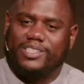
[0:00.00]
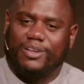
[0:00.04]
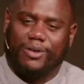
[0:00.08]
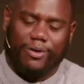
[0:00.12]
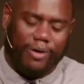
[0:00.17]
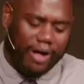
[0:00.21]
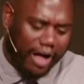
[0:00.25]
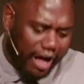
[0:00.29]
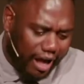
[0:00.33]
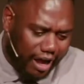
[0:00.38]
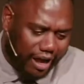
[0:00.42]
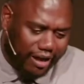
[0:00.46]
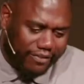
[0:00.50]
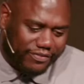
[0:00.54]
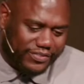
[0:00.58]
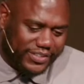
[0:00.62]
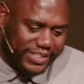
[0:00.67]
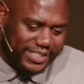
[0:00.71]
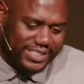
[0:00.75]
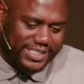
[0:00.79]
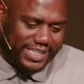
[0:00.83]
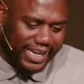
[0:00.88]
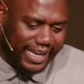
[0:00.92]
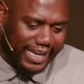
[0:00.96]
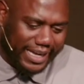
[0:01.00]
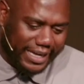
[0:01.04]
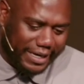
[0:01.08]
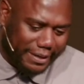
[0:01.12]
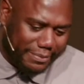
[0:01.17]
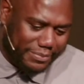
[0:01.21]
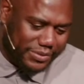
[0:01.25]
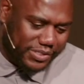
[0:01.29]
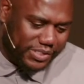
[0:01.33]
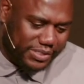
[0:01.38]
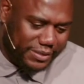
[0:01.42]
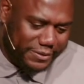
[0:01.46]
So
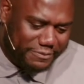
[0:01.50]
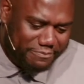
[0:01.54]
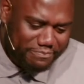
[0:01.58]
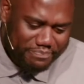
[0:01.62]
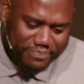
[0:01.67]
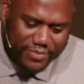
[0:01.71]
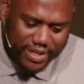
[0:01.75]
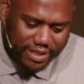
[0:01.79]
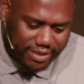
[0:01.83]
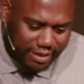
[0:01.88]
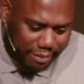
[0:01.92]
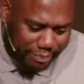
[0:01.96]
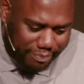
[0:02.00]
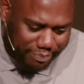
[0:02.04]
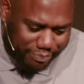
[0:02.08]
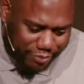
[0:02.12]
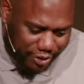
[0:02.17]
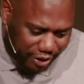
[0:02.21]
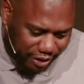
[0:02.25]
oftentimes, the,